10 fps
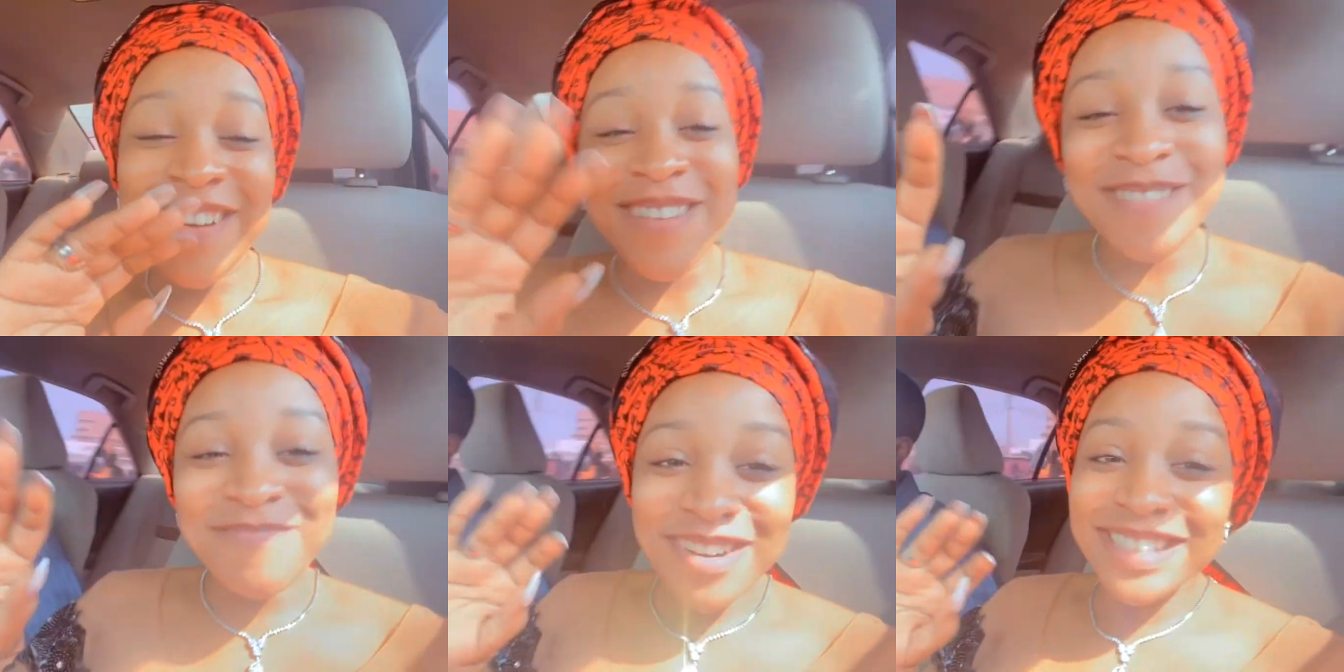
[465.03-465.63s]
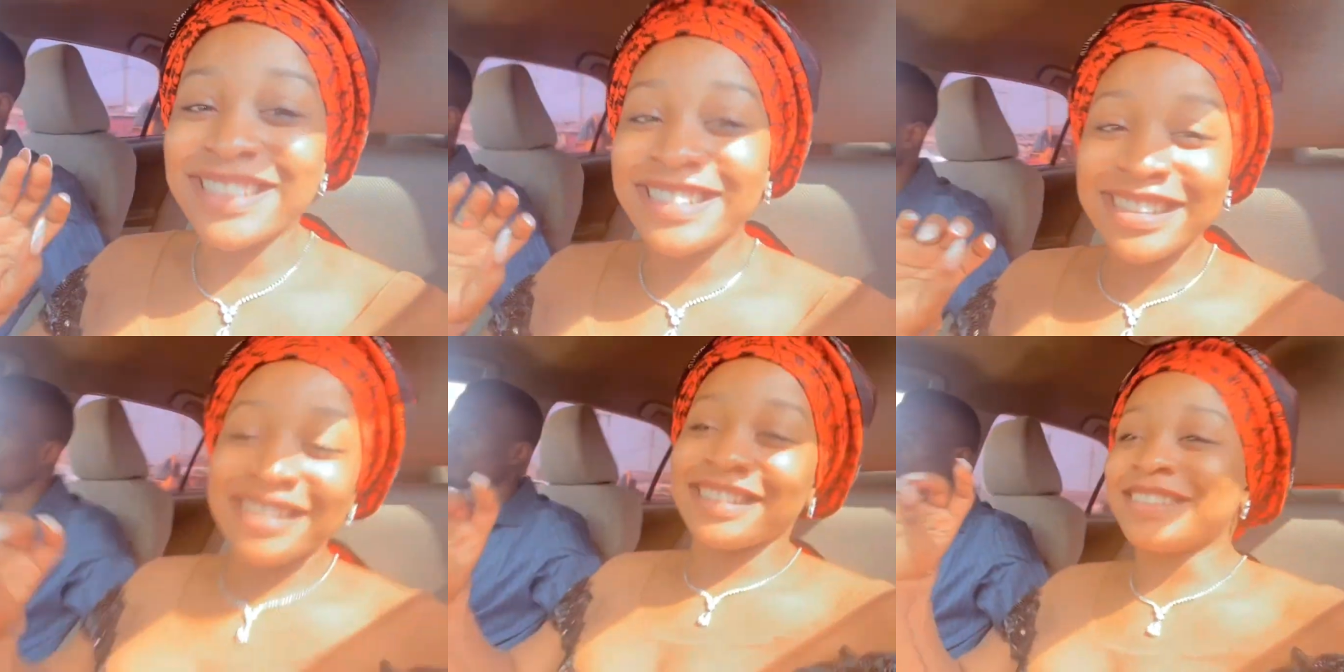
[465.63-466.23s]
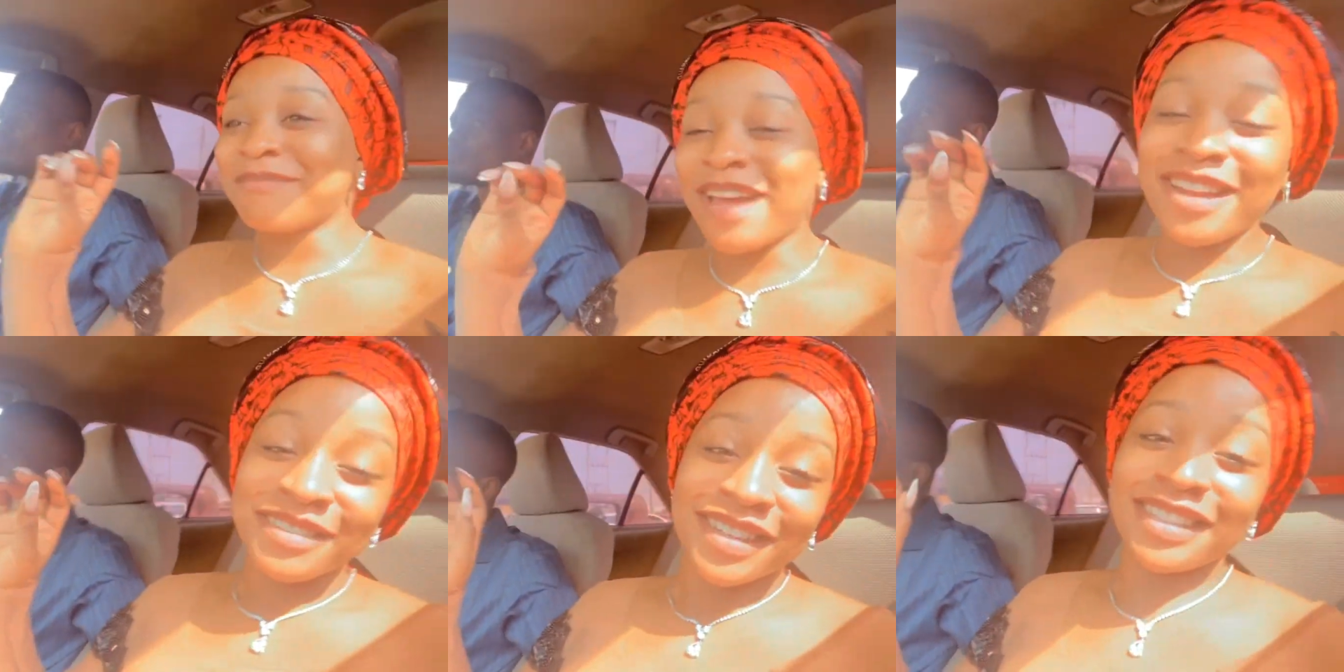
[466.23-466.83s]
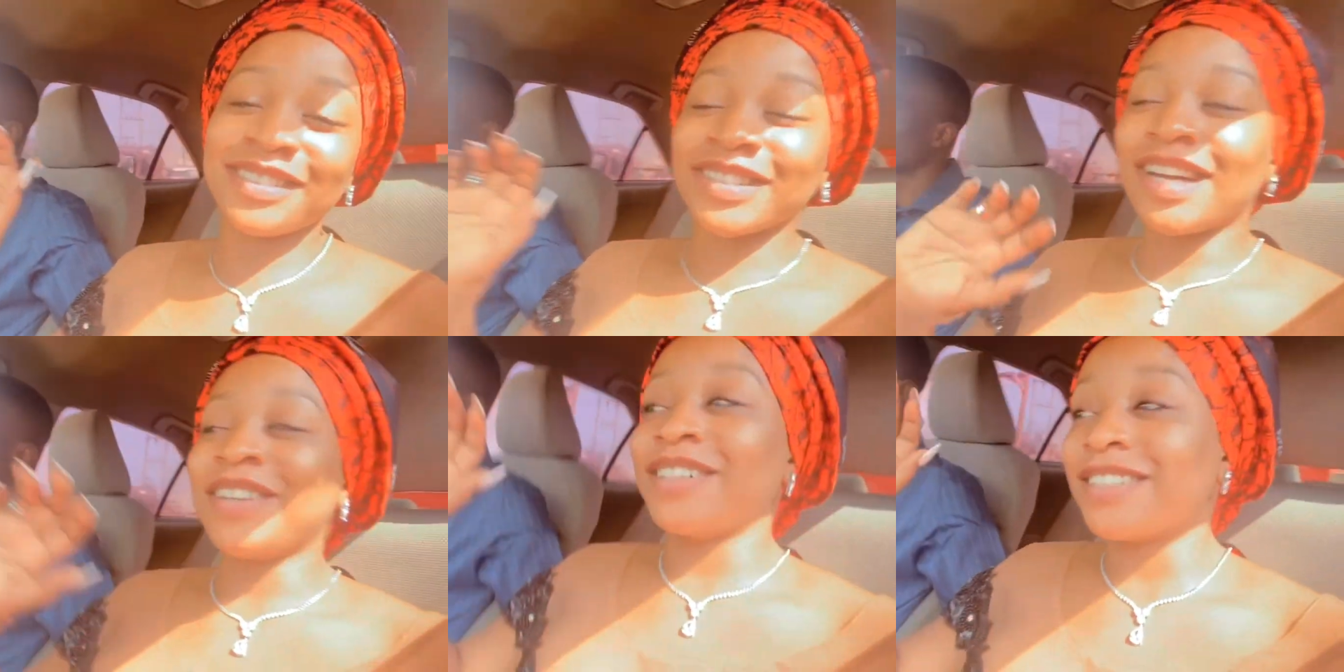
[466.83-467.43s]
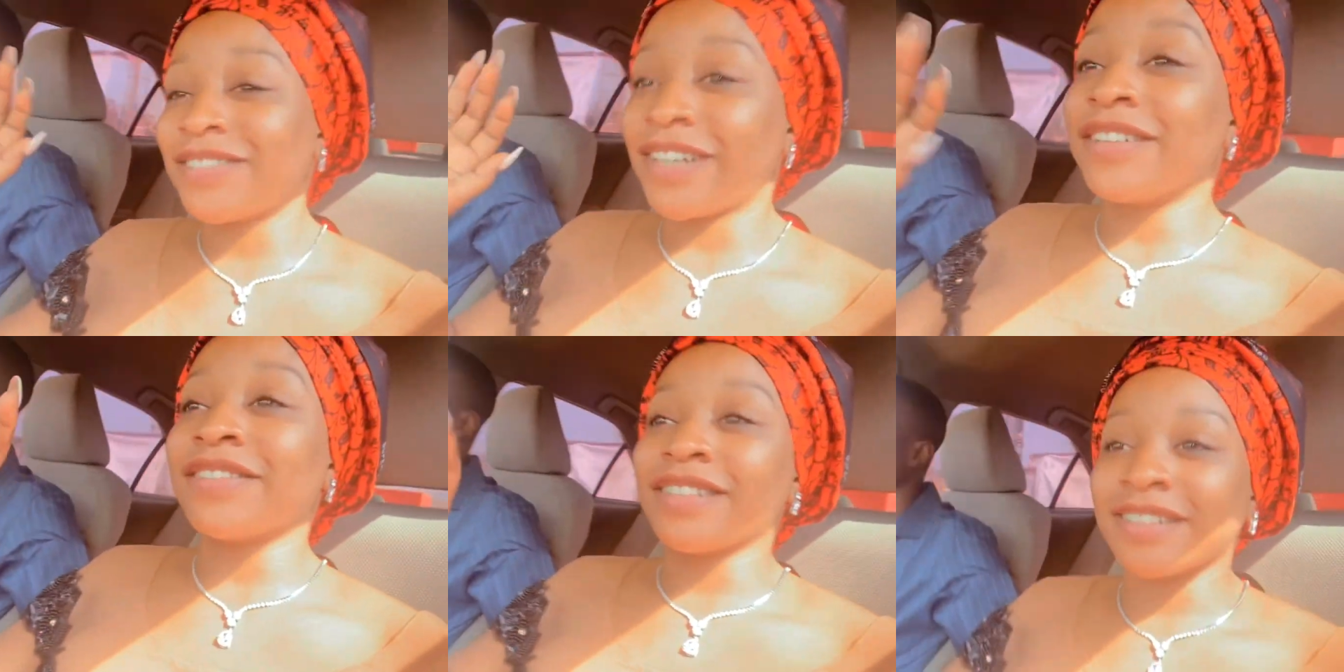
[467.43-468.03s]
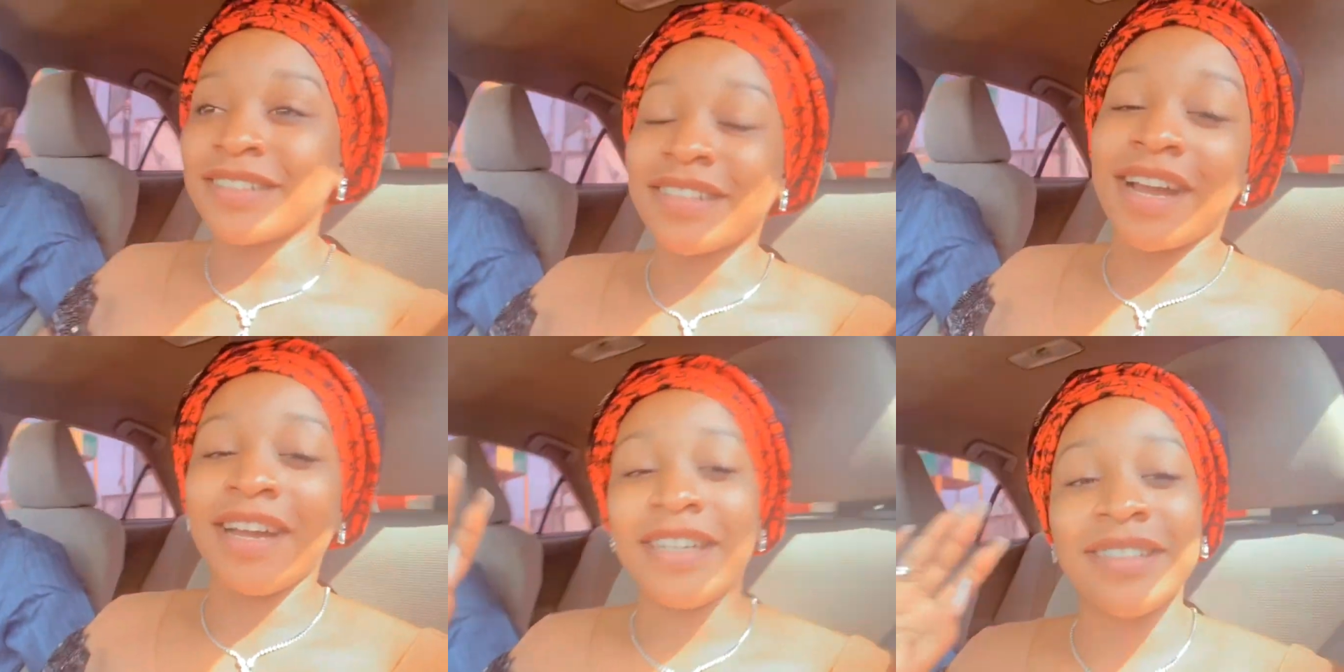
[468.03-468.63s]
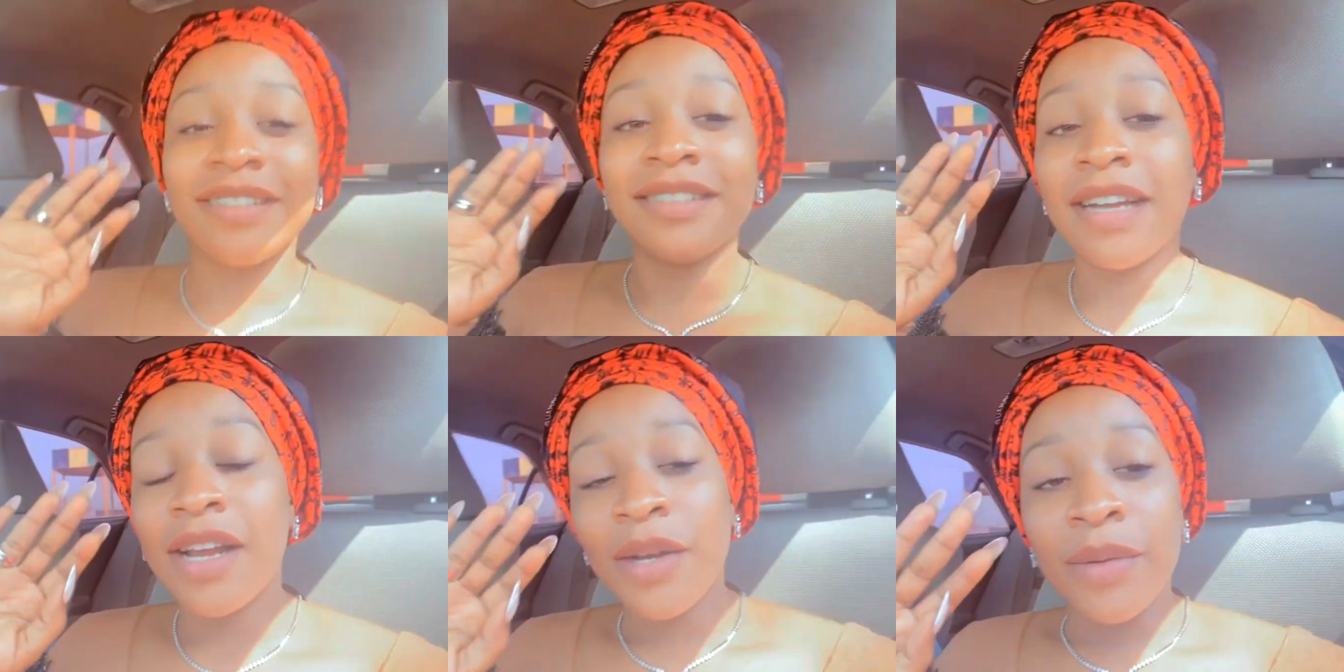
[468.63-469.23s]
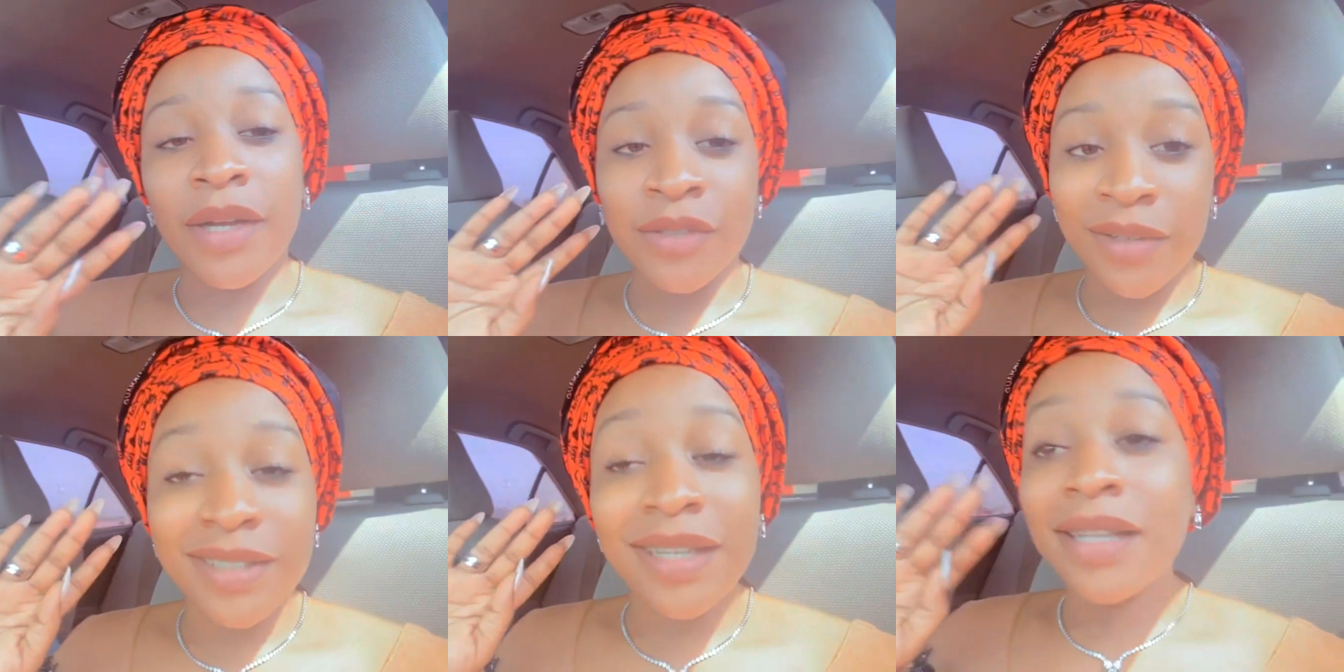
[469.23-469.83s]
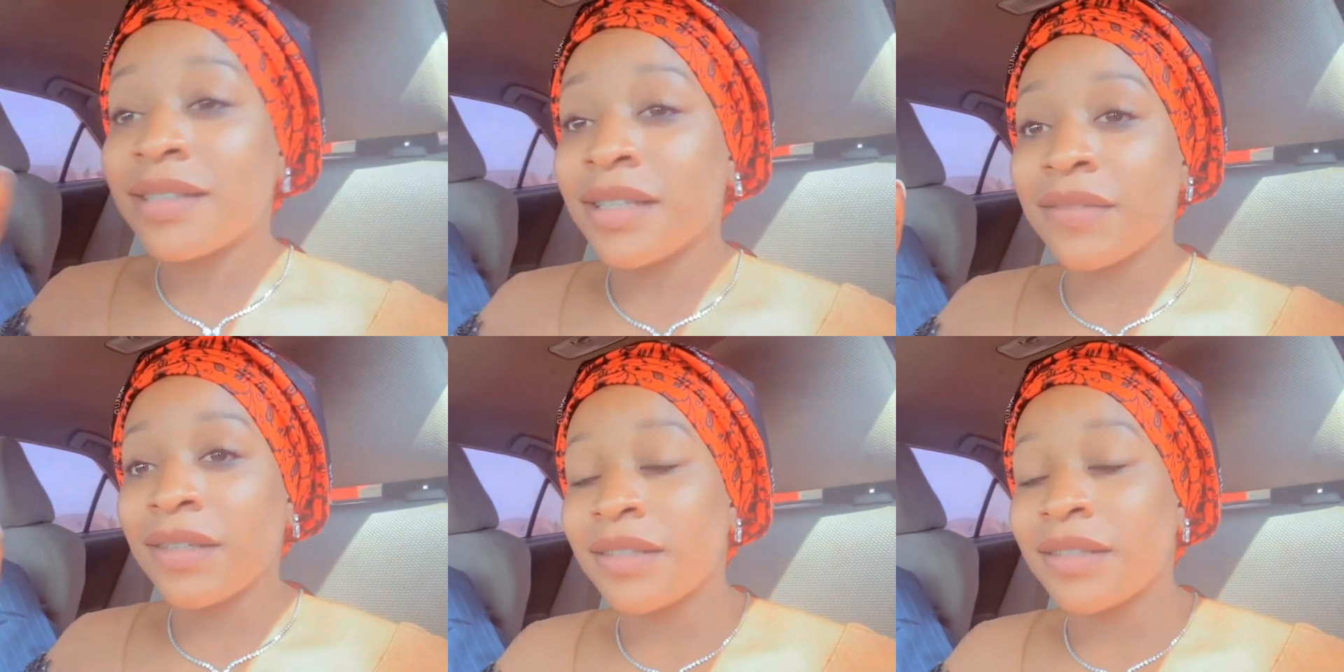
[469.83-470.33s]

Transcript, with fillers: we both need it. But anyway, thank God for everything and we are done with Thanksgiving.